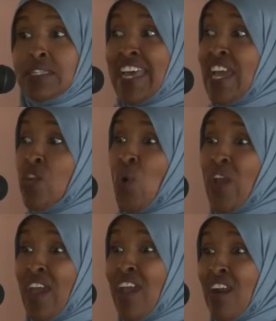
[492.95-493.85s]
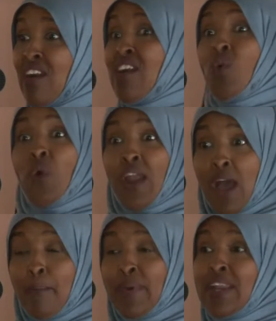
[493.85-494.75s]
They don't care what
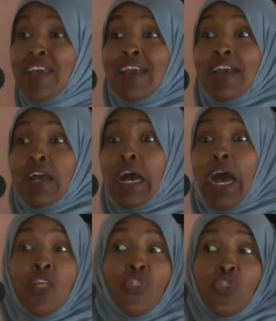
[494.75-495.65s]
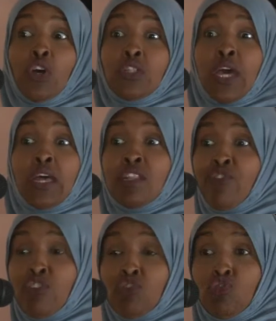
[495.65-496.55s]
happened. I thought that the
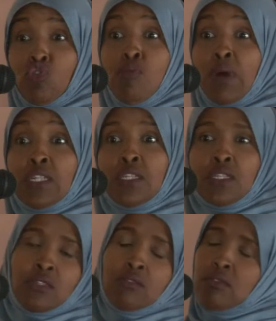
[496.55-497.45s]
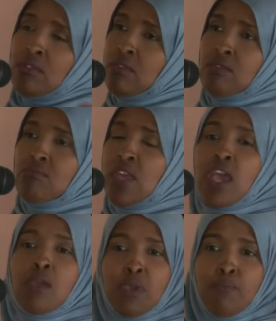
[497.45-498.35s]
first 2 months
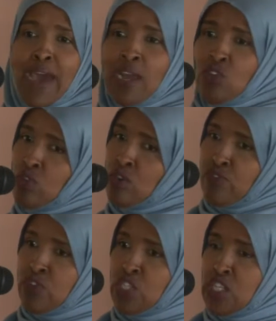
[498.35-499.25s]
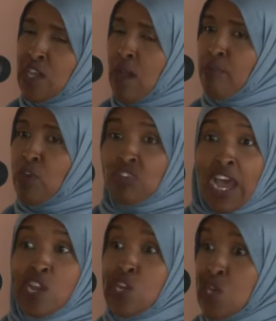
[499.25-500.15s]
take me back to the refugee camp because
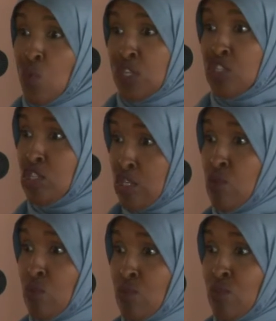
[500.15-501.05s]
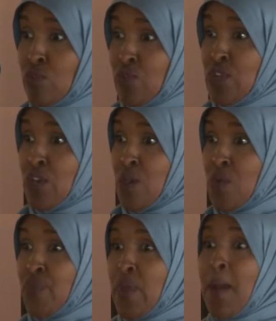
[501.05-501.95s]
I knew what to do, you
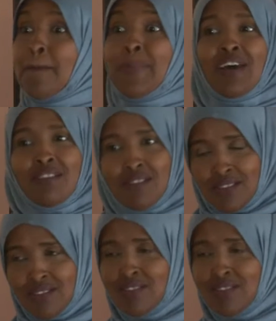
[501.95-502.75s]
know? But